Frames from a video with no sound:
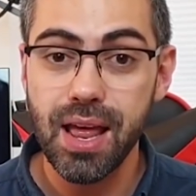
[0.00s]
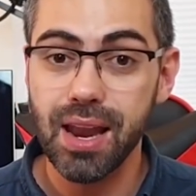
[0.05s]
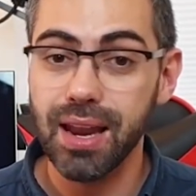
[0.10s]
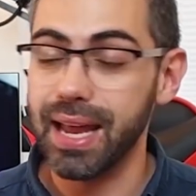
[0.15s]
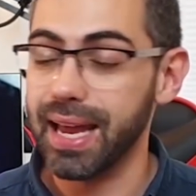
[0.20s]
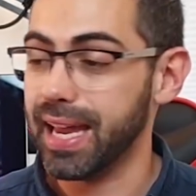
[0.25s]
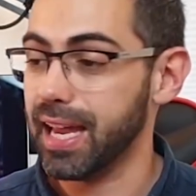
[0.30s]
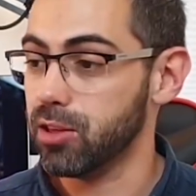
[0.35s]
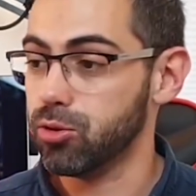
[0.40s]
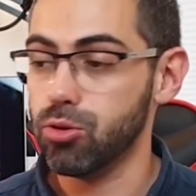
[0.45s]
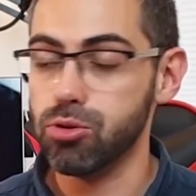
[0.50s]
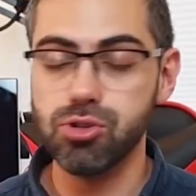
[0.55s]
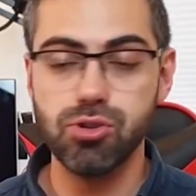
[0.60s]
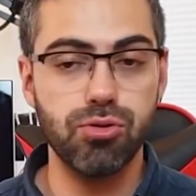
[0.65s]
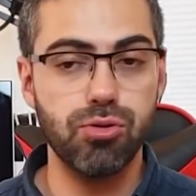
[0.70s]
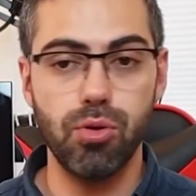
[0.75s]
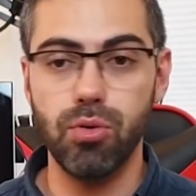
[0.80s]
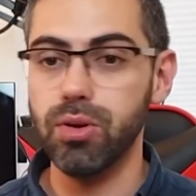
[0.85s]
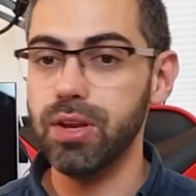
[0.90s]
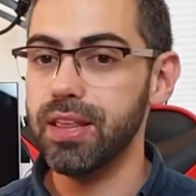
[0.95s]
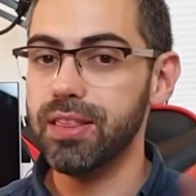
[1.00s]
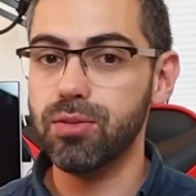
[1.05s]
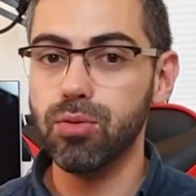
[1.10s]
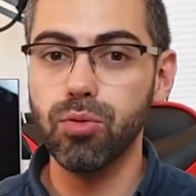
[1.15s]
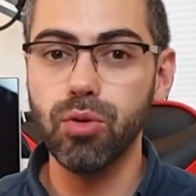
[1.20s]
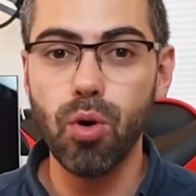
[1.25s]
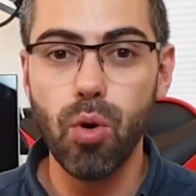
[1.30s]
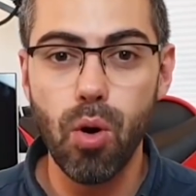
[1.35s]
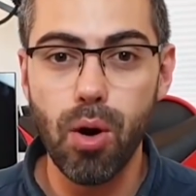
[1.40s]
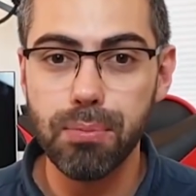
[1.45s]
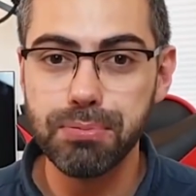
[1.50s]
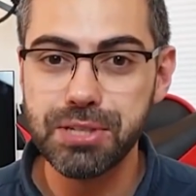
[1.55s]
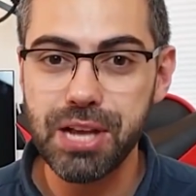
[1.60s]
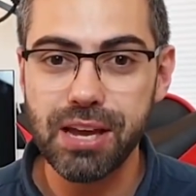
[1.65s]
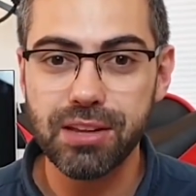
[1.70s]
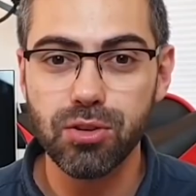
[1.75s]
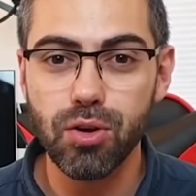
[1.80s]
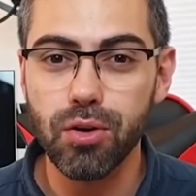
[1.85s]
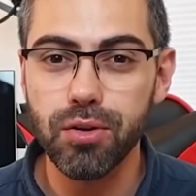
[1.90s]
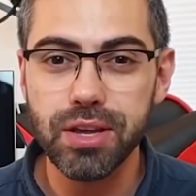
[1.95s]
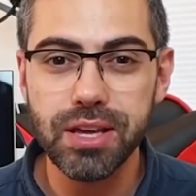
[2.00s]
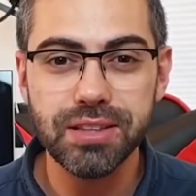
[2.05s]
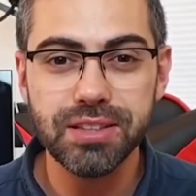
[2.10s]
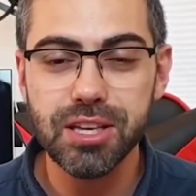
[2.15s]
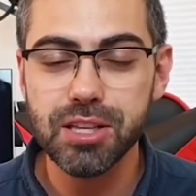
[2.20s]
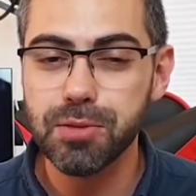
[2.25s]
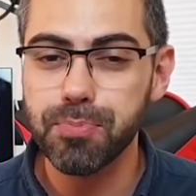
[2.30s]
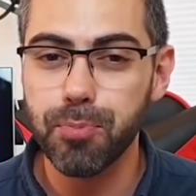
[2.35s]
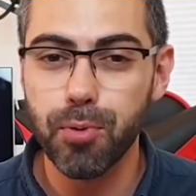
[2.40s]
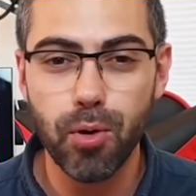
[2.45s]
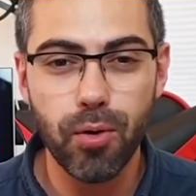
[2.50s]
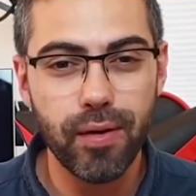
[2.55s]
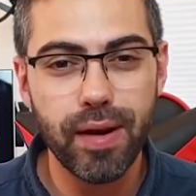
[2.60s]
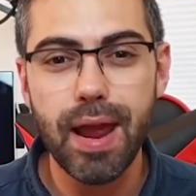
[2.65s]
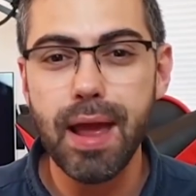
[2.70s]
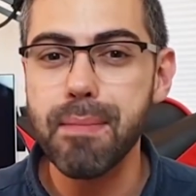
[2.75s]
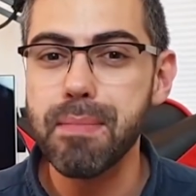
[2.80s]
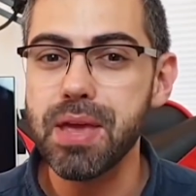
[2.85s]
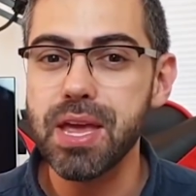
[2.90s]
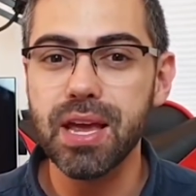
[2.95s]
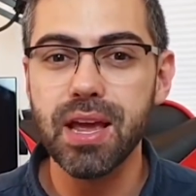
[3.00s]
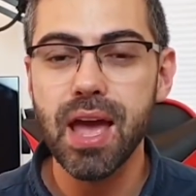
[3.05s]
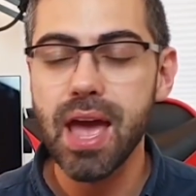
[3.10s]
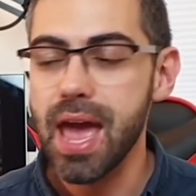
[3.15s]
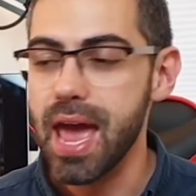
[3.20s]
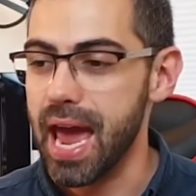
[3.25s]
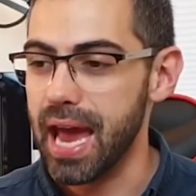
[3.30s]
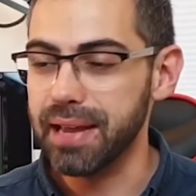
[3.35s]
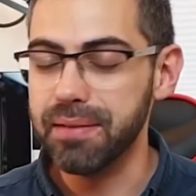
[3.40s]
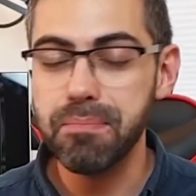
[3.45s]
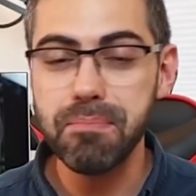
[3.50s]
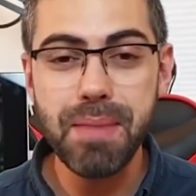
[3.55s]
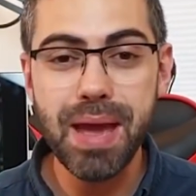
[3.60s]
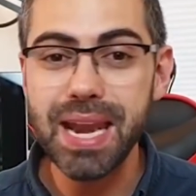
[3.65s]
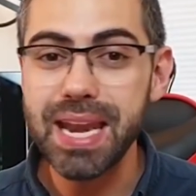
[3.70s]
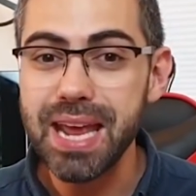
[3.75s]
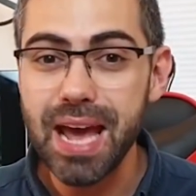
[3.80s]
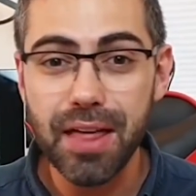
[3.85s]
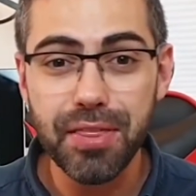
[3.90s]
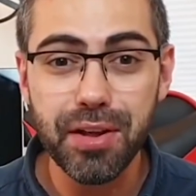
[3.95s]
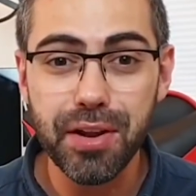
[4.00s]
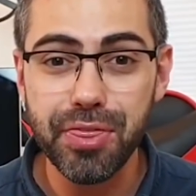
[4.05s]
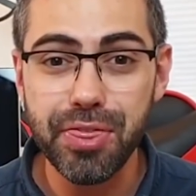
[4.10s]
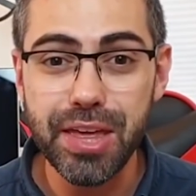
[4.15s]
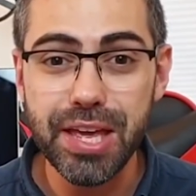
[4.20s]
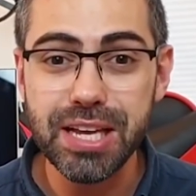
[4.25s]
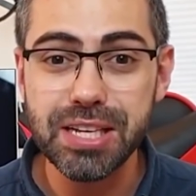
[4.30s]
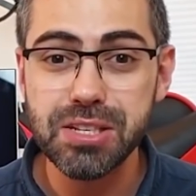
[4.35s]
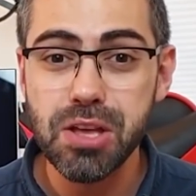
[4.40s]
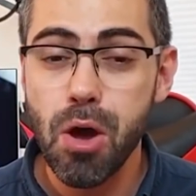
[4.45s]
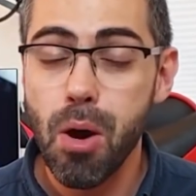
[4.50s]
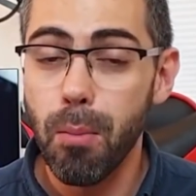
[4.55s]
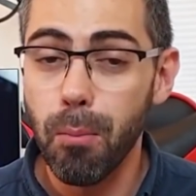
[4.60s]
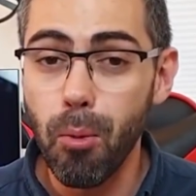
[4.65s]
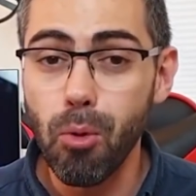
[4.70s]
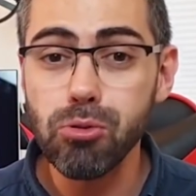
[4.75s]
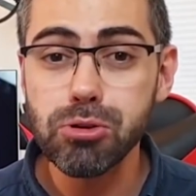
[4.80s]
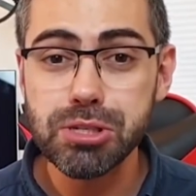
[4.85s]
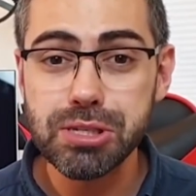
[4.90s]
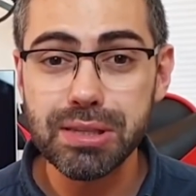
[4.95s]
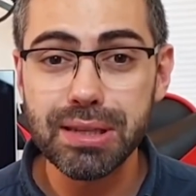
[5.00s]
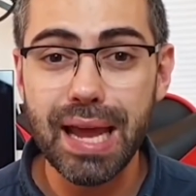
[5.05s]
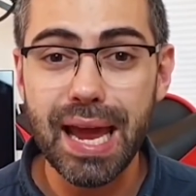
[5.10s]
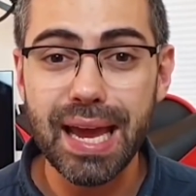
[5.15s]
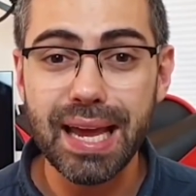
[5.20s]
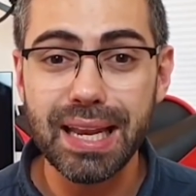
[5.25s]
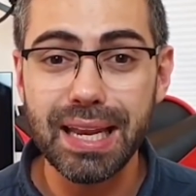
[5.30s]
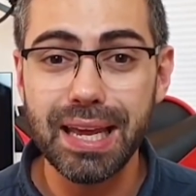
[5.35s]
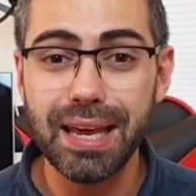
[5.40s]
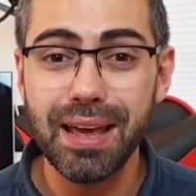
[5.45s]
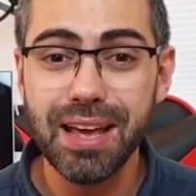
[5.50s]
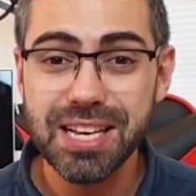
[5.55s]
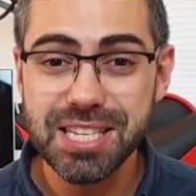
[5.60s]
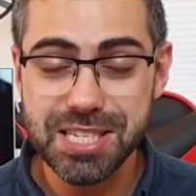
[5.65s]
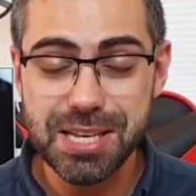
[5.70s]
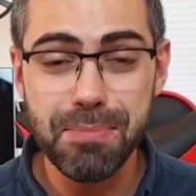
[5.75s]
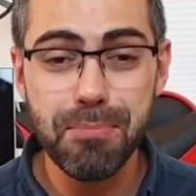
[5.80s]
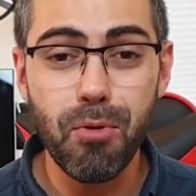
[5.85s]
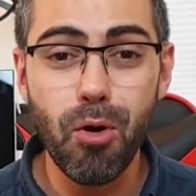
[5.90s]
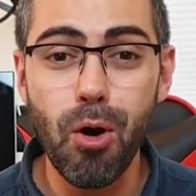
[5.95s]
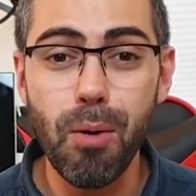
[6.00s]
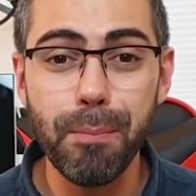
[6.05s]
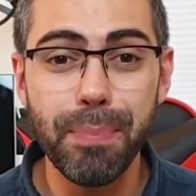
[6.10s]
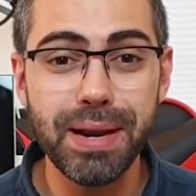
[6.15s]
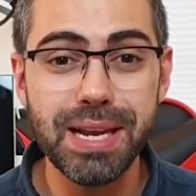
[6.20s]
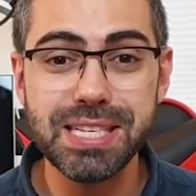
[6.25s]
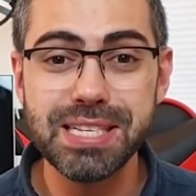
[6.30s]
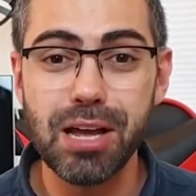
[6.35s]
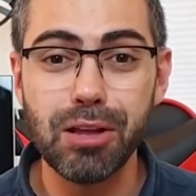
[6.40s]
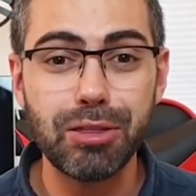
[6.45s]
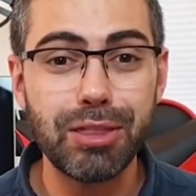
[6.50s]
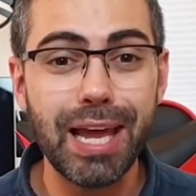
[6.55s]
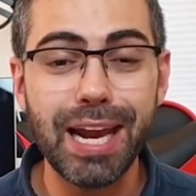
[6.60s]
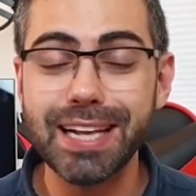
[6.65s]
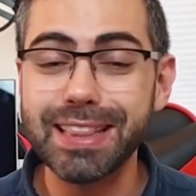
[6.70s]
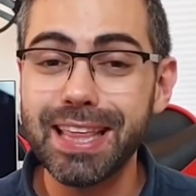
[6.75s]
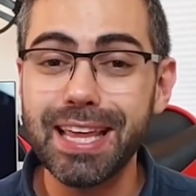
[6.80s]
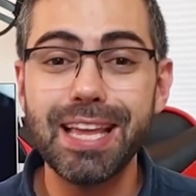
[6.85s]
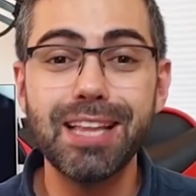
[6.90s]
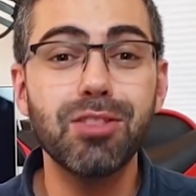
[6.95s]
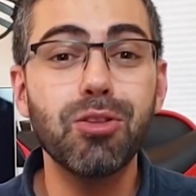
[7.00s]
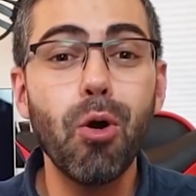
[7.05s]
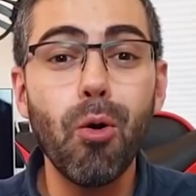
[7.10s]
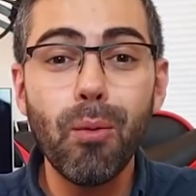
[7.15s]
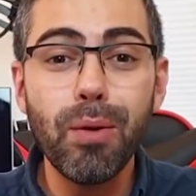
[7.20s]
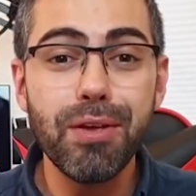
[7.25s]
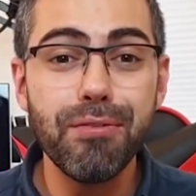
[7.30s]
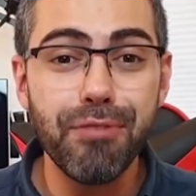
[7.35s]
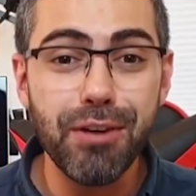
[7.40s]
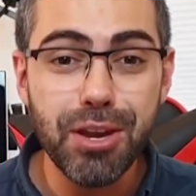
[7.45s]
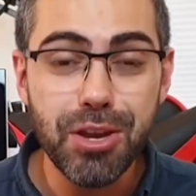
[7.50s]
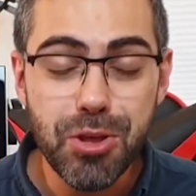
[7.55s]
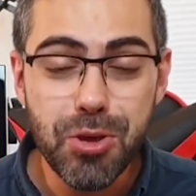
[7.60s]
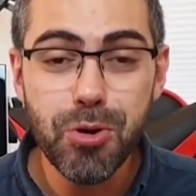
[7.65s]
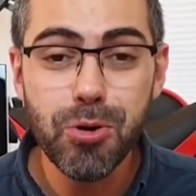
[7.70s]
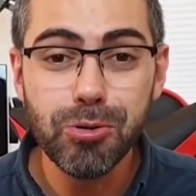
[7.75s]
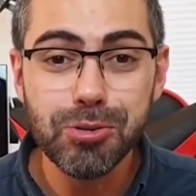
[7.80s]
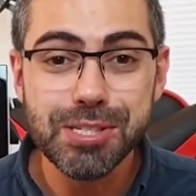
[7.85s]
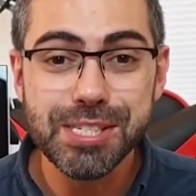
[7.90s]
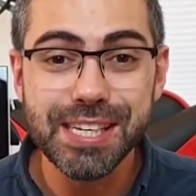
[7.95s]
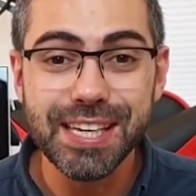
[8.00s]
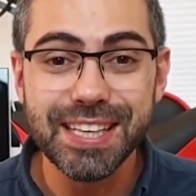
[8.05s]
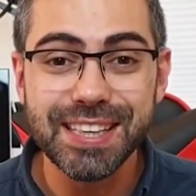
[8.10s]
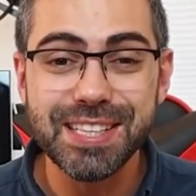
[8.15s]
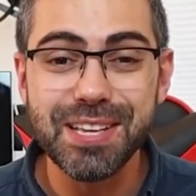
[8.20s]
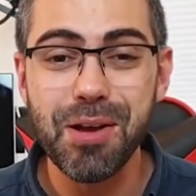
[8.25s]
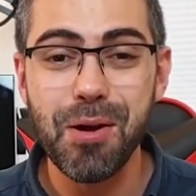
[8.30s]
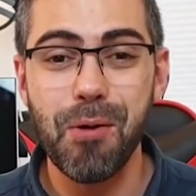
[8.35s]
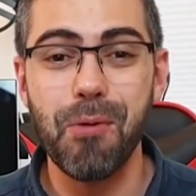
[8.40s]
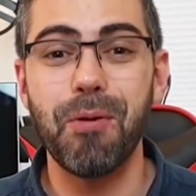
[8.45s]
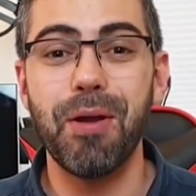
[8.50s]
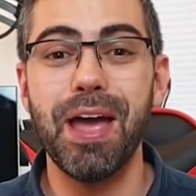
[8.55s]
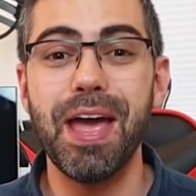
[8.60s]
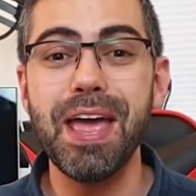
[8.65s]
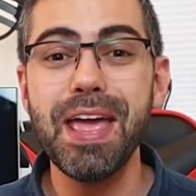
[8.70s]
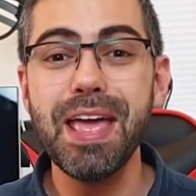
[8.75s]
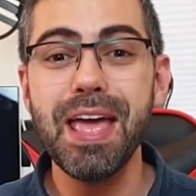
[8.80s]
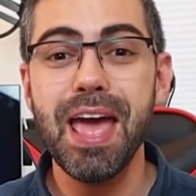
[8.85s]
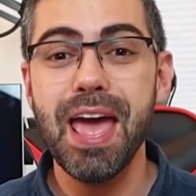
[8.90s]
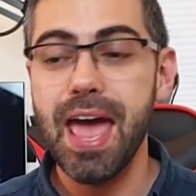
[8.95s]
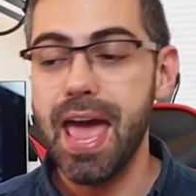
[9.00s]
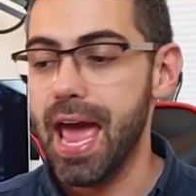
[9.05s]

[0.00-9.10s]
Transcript: Like I told you, don't need to know object-oriented programming and many other things. Most likely some companies out there, they don't even use it, okay?